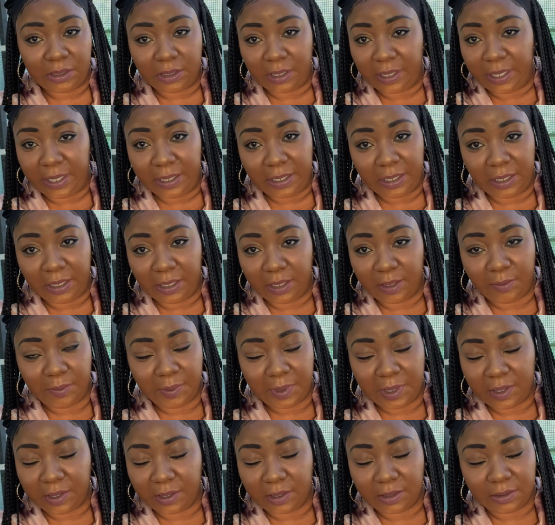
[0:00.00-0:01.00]
I can
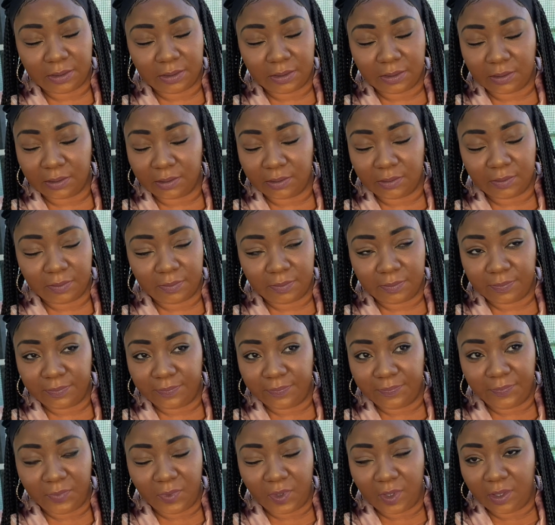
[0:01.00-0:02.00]
because
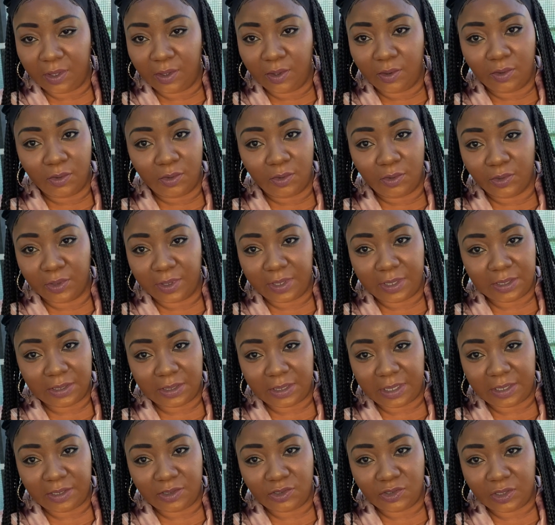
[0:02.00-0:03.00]

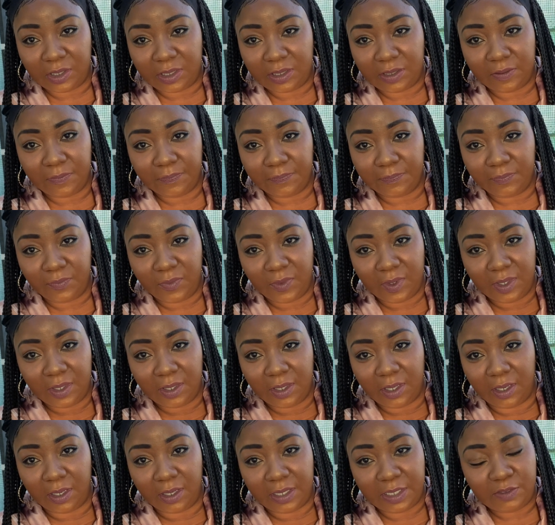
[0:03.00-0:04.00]
organization
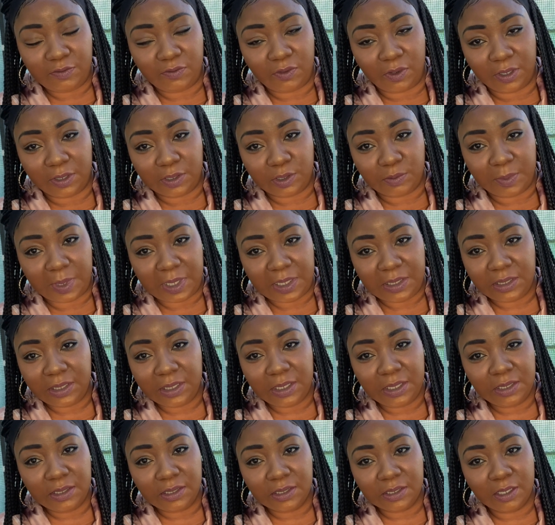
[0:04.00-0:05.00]
as far as my
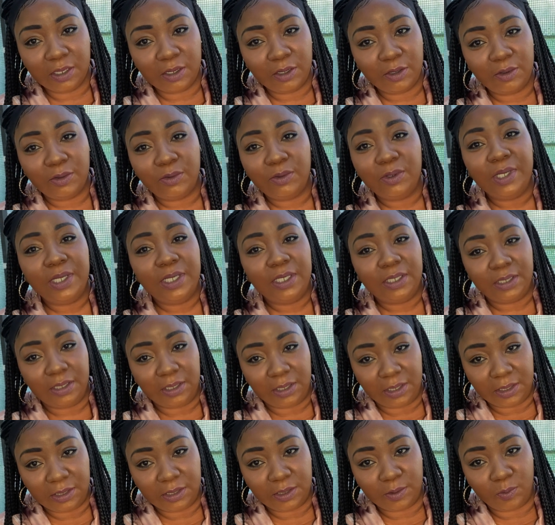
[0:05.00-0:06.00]
seeds go
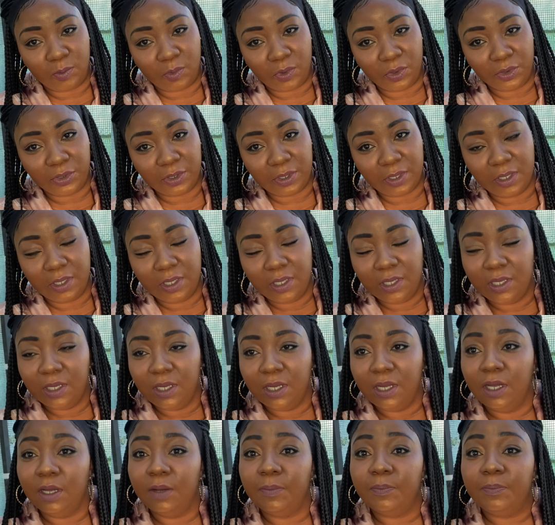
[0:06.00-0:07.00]
needs some work.
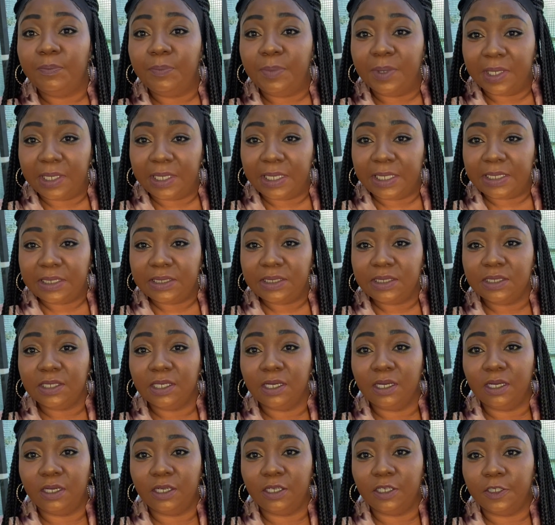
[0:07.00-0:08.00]
But
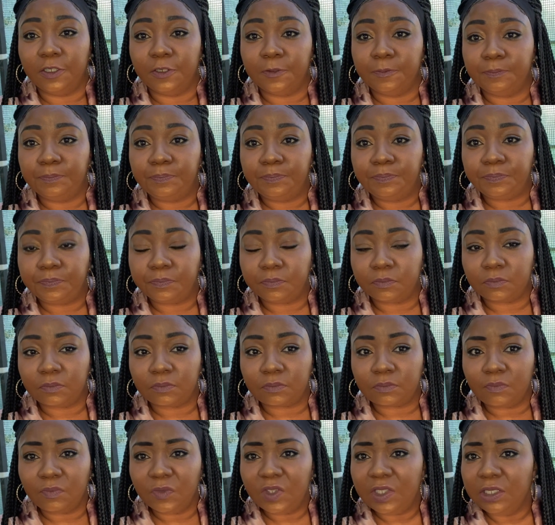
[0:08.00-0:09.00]

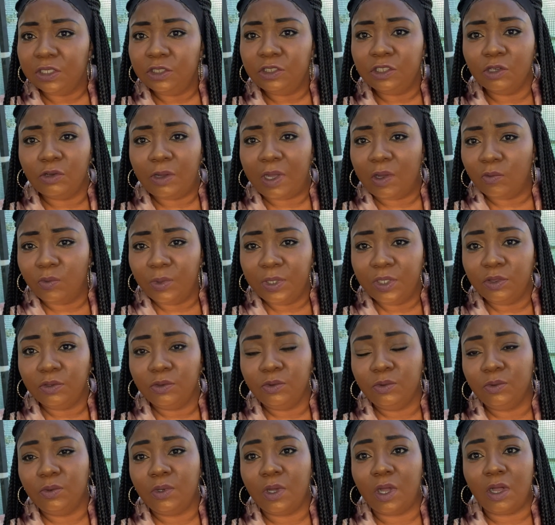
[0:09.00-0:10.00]
so I went
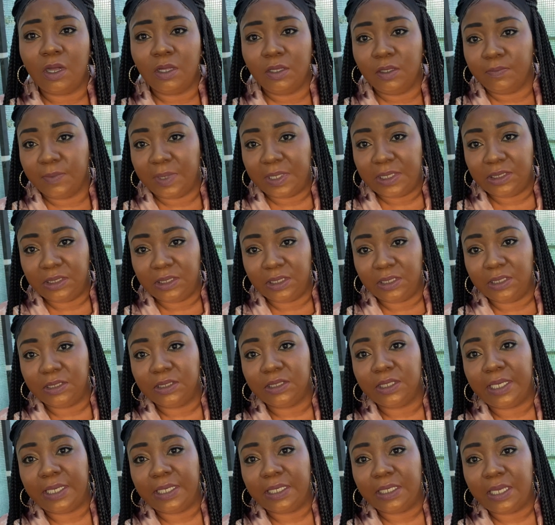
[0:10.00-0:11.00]
through all of my seeds
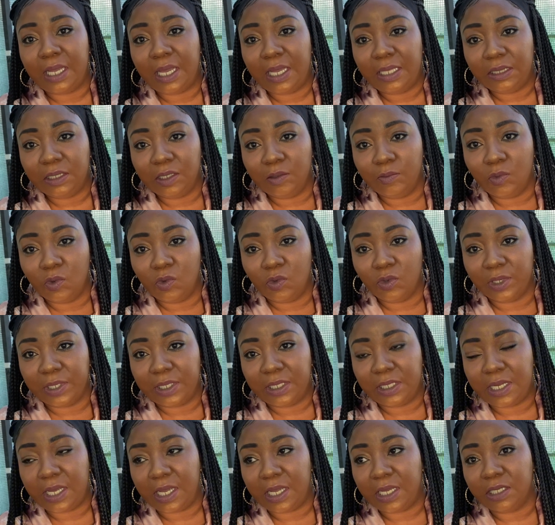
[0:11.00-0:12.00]
and got them
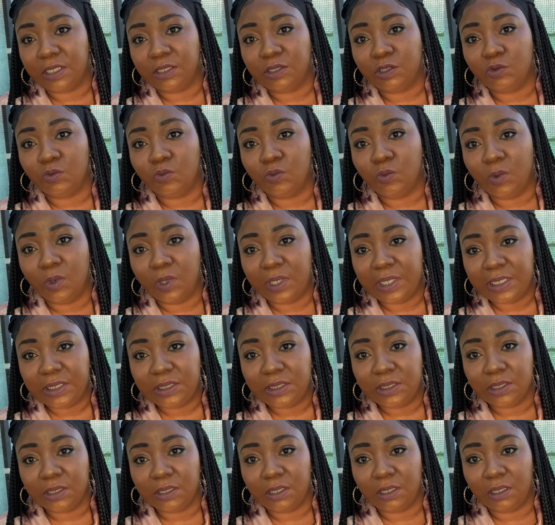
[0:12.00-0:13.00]
organized, what
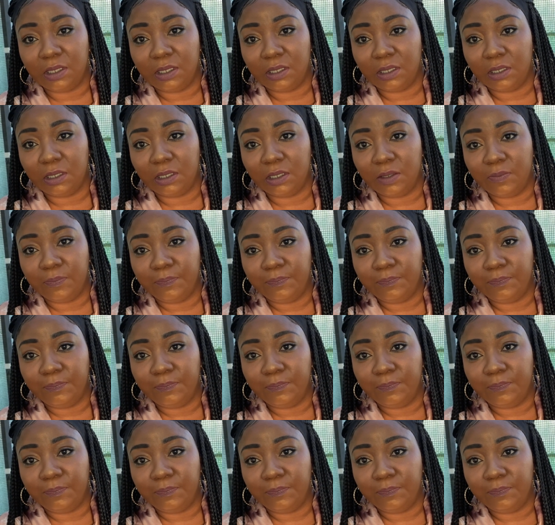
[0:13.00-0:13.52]
I